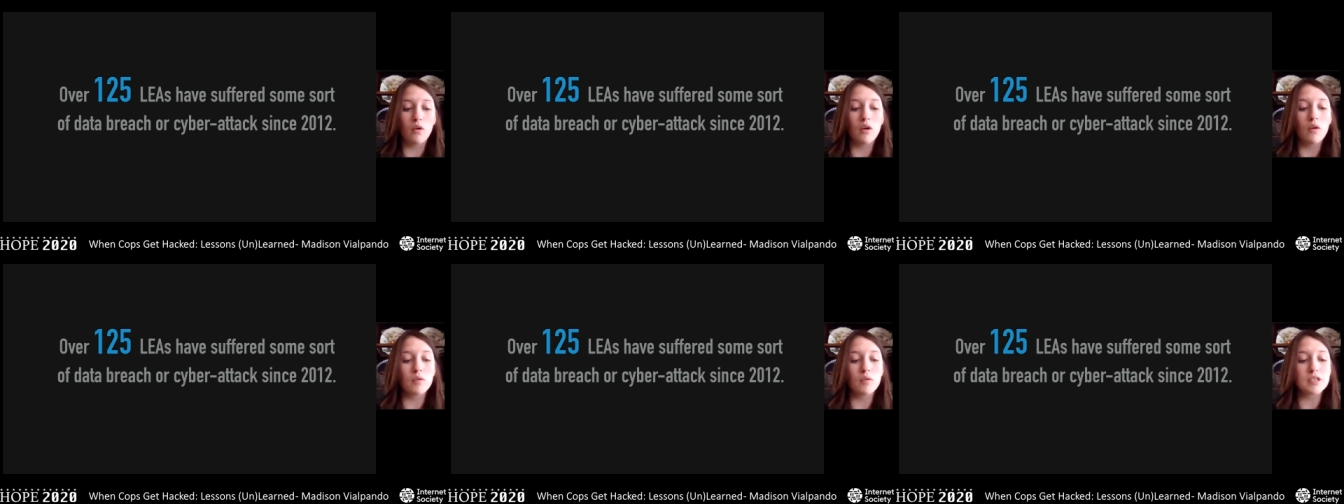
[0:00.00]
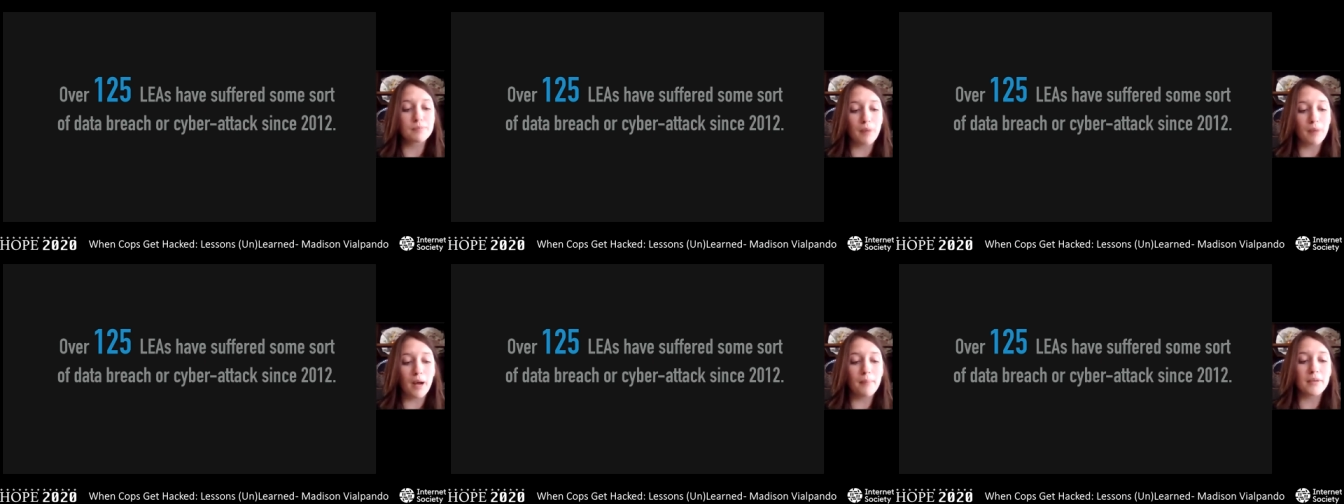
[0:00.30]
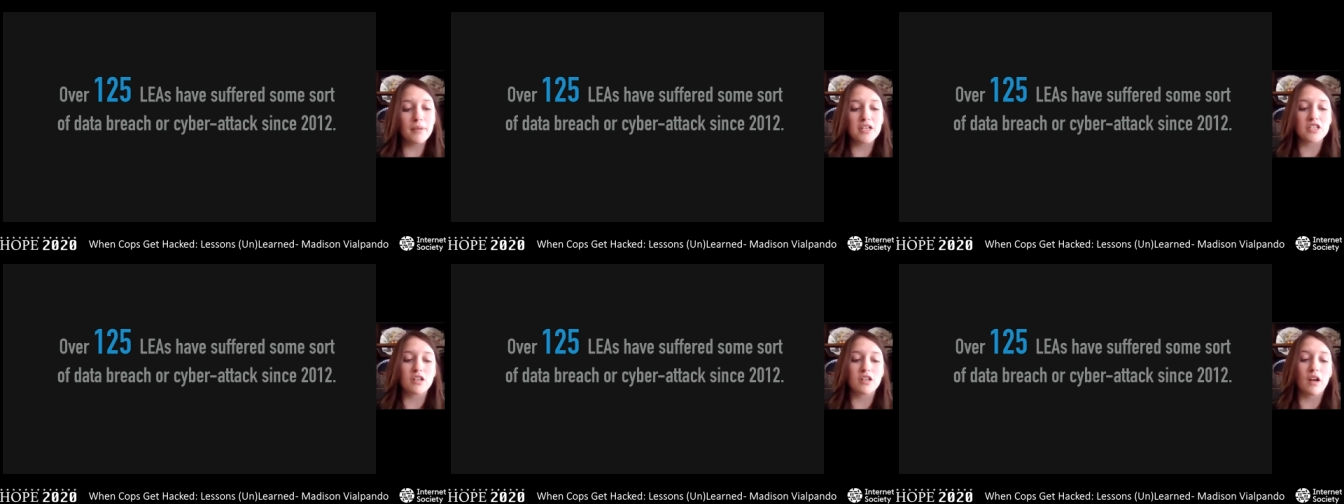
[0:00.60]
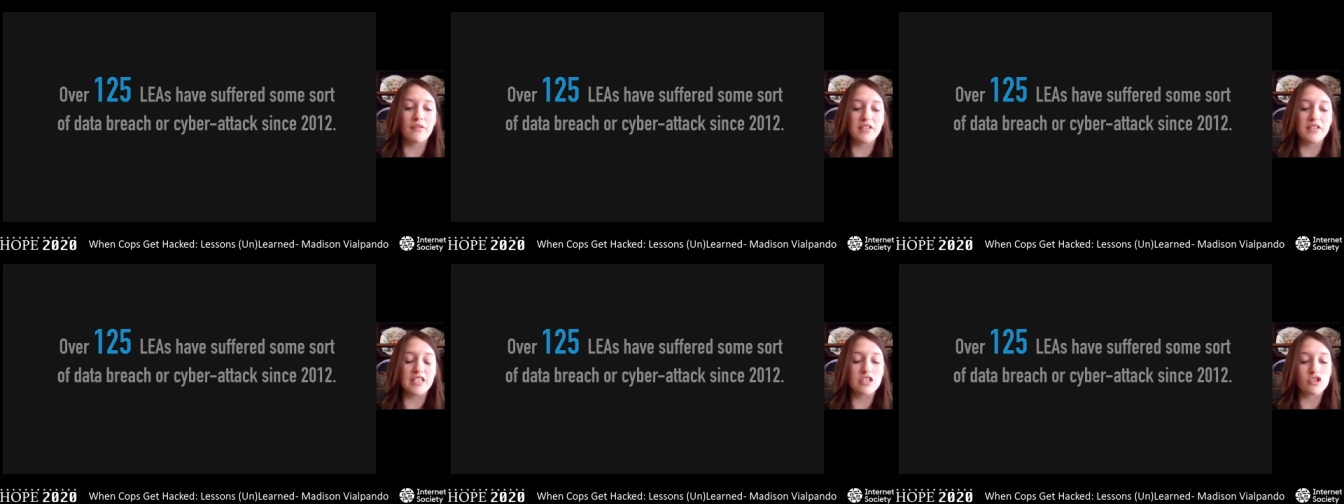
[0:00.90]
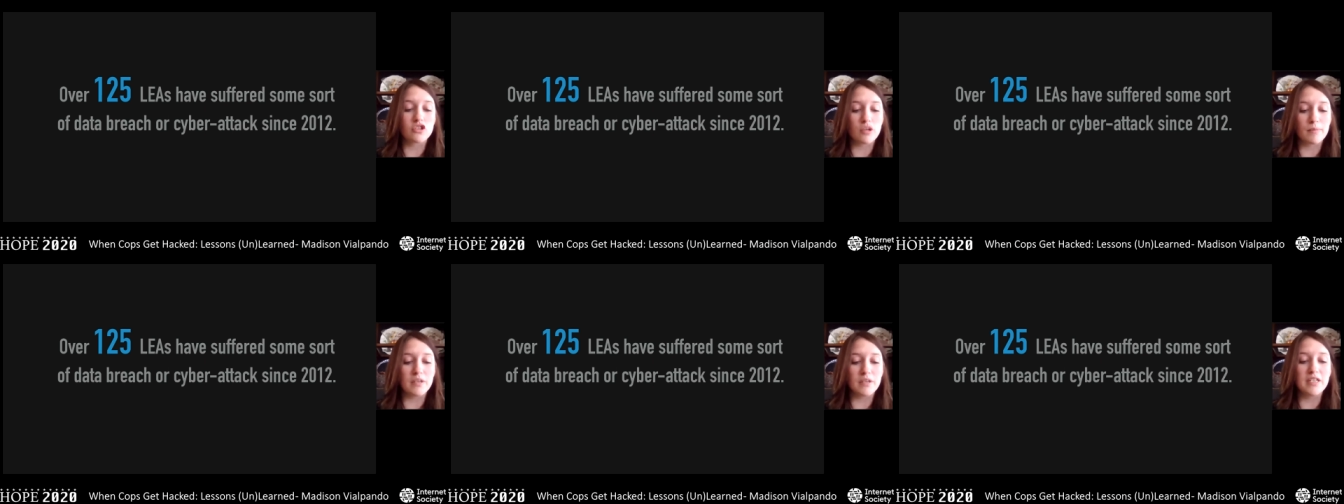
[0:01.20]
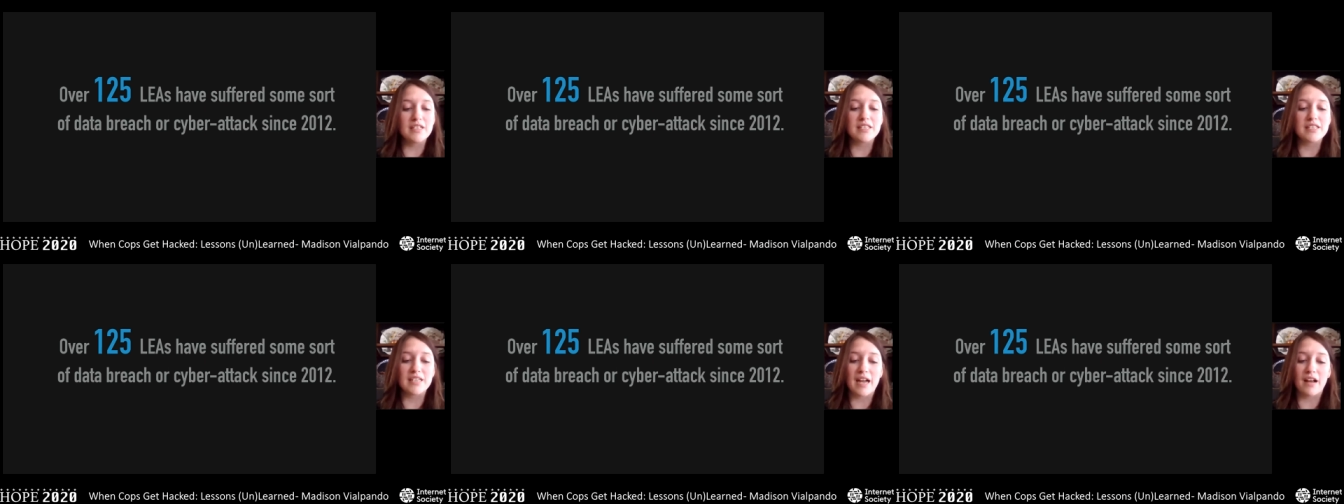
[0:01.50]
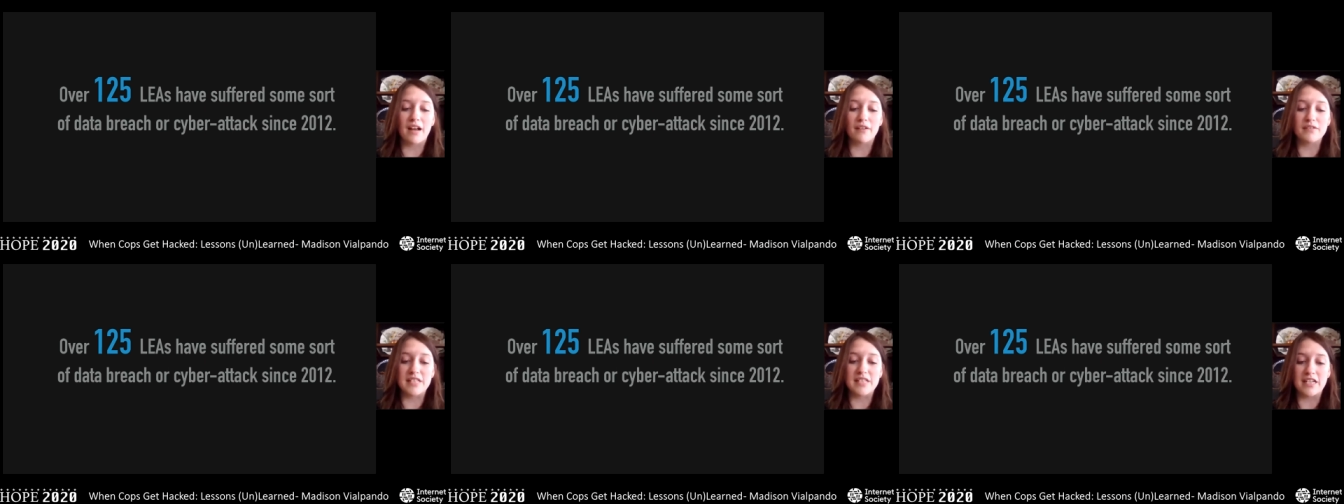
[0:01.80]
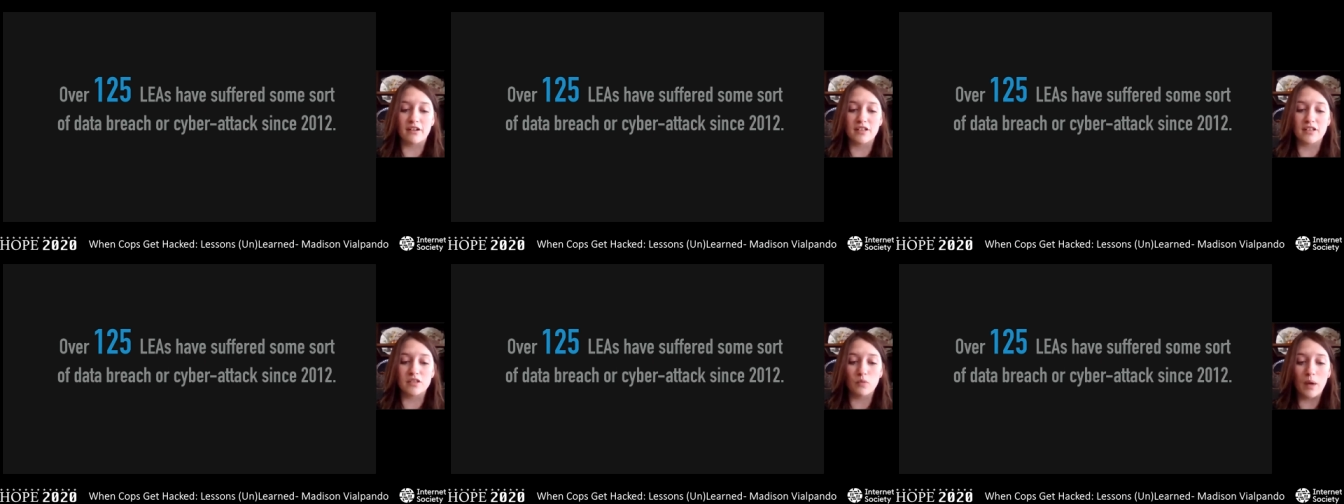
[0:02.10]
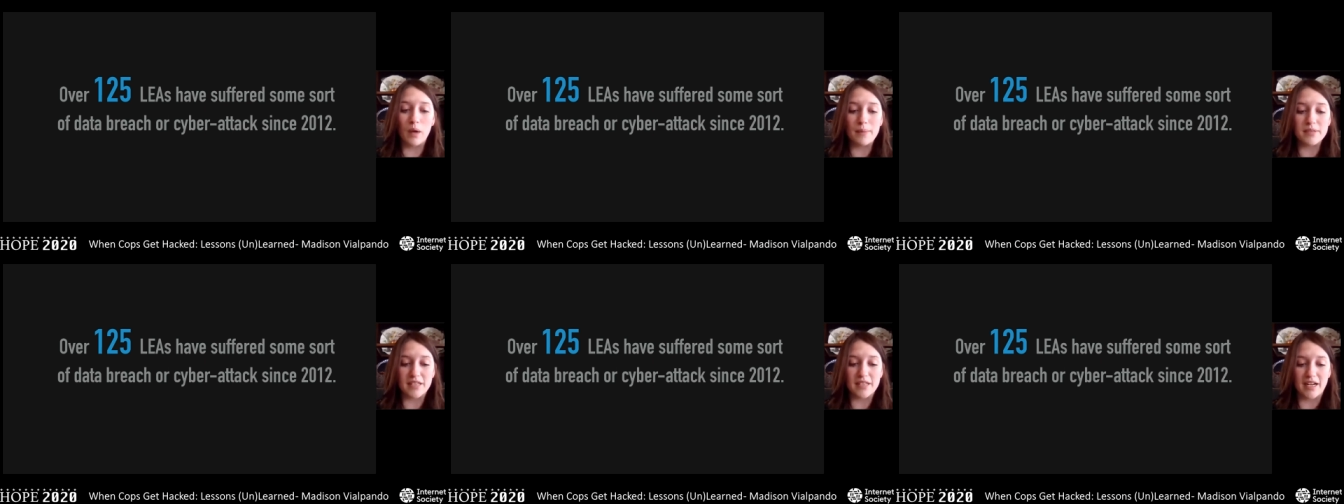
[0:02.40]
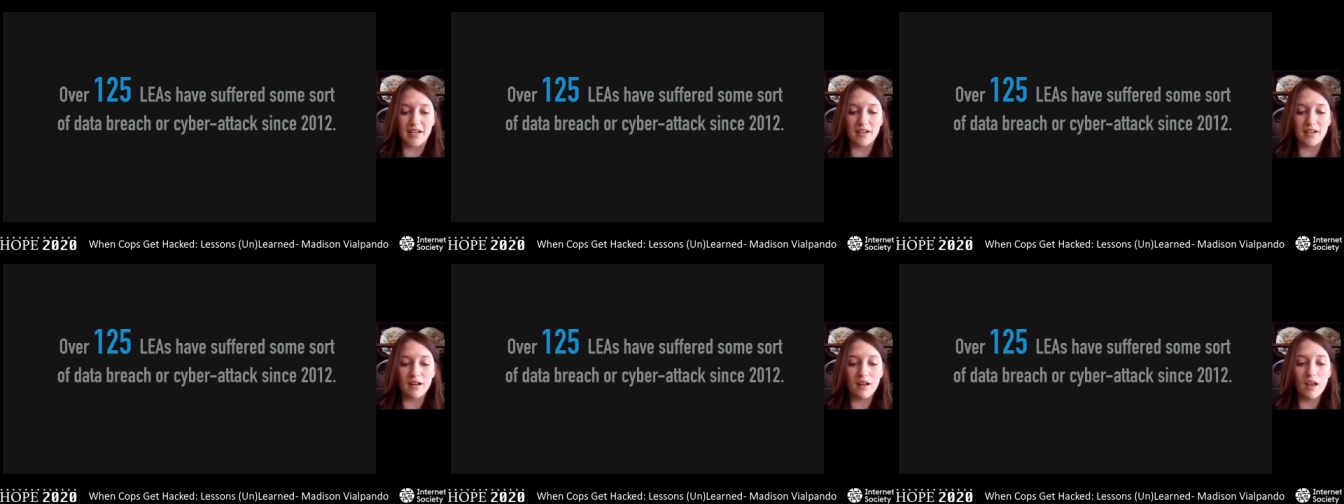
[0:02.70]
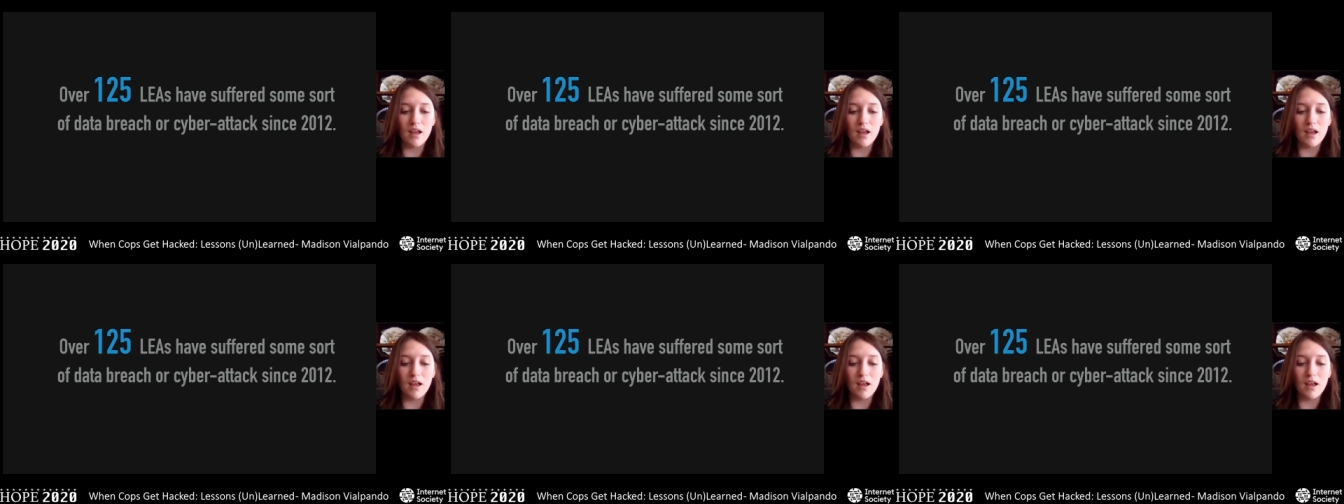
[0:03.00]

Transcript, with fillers: was published on the Distributed Denial of Secrets website,